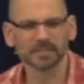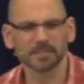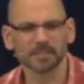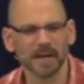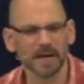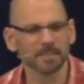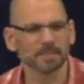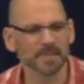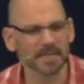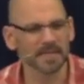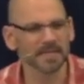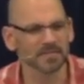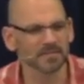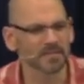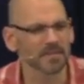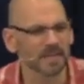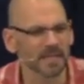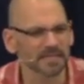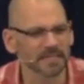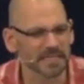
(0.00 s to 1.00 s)
it about me? Is
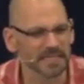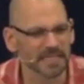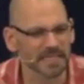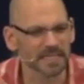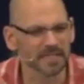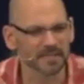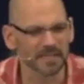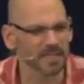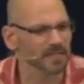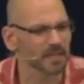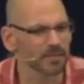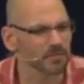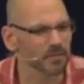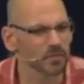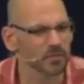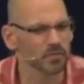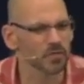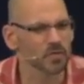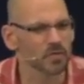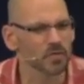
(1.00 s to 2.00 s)
it about the kids? I love
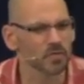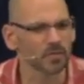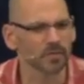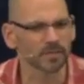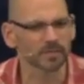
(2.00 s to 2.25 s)
you too.